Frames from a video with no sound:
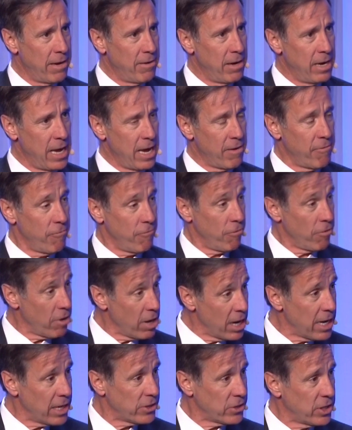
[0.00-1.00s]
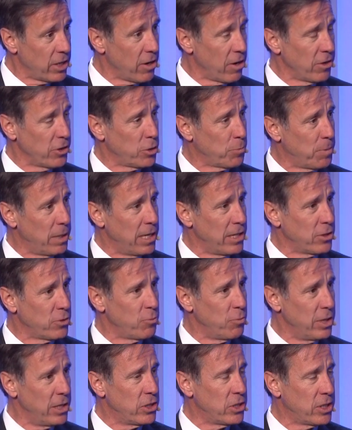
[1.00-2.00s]
And for us, in our space,
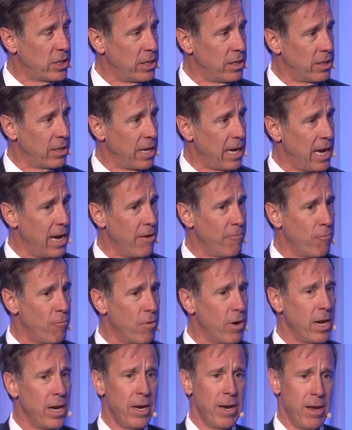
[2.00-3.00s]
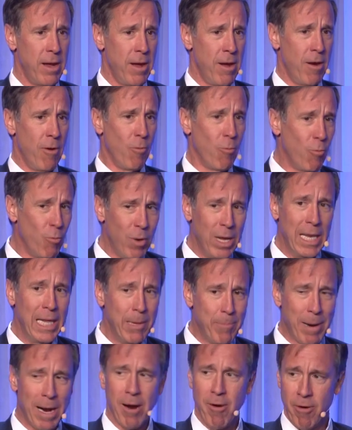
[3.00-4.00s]
we still have one really
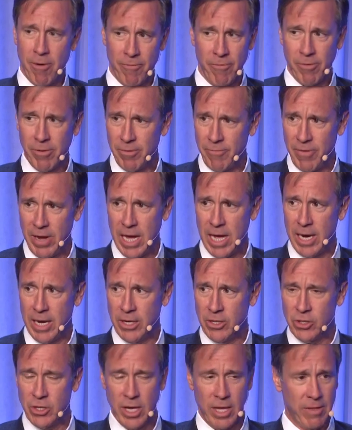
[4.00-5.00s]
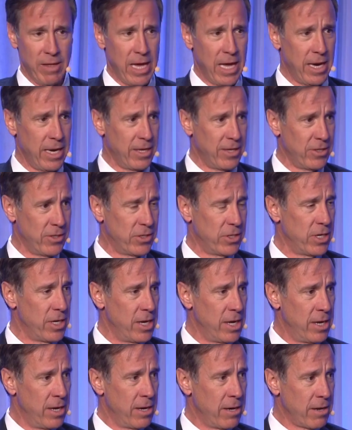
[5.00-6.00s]
powerful advantage, and that is
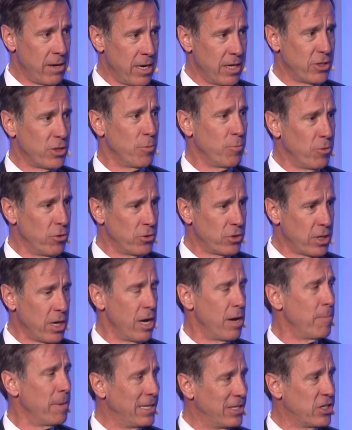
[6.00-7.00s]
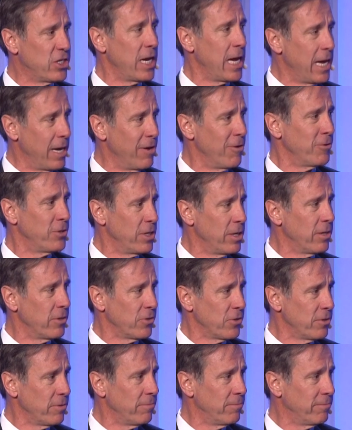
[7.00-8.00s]
customers come and stay in
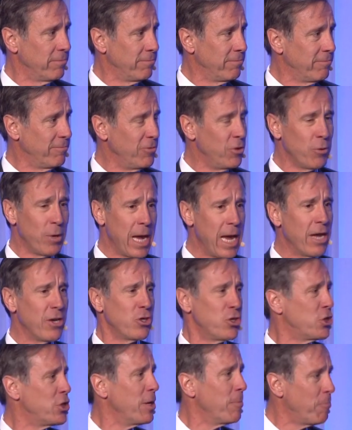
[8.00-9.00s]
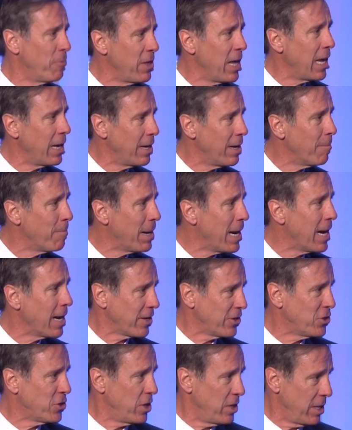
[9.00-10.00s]
hotels. You can't ship that in a
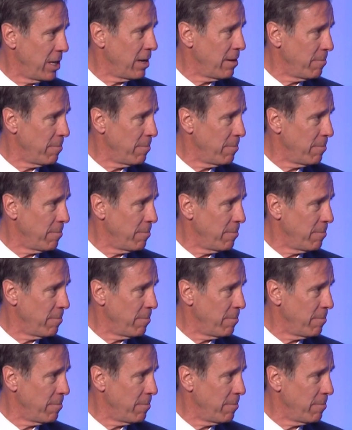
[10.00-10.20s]
box to them.